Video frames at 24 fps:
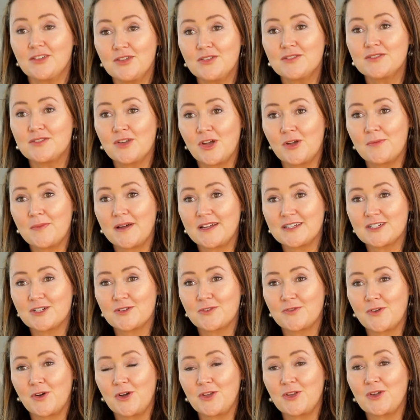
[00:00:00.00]
you so much
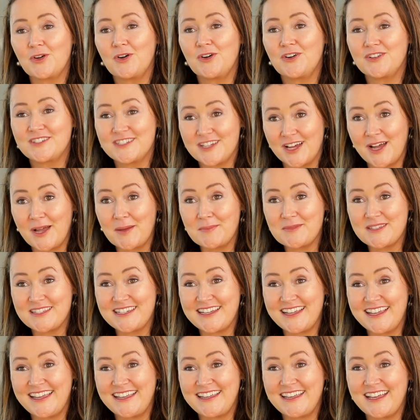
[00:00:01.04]
for your time
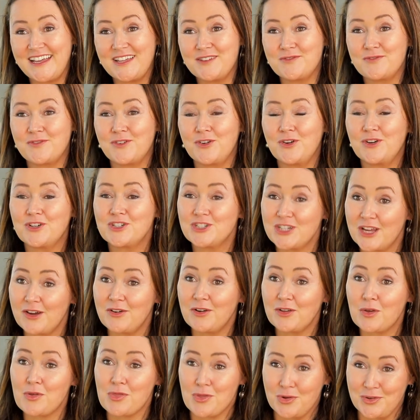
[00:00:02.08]
today and for sharing
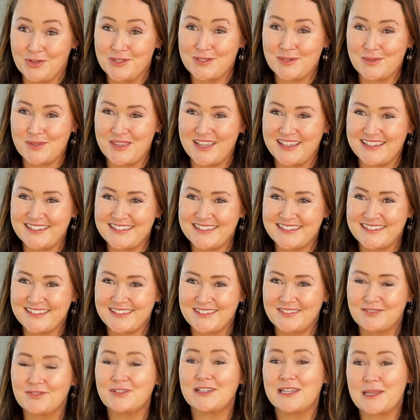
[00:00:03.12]
your thoughts with us.
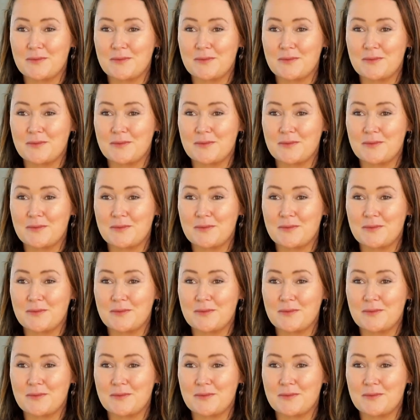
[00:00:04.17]
Really